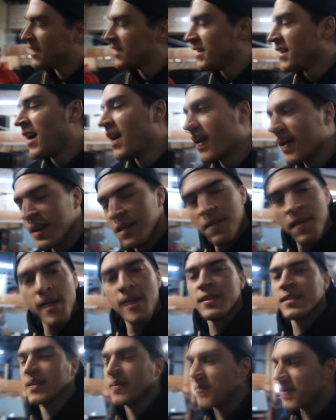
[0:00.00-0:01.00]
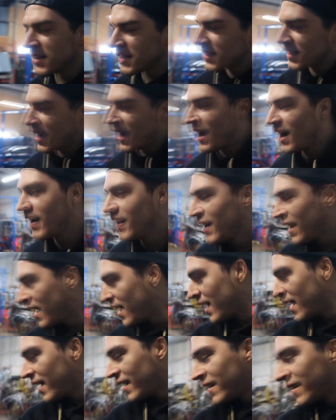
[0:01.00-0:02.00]
It's not gonna mess up the
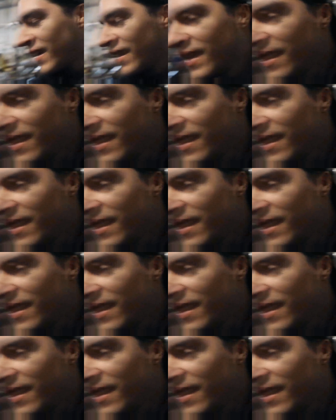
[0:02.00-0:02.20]
skyline.